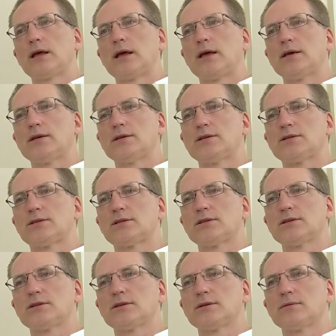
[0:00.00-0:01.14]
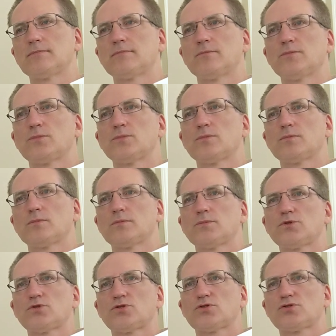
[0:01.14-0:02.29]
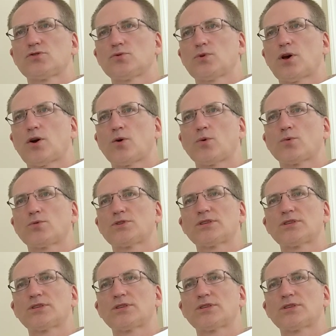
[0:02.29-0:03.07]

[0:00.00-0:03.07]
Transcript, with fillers: His pseudo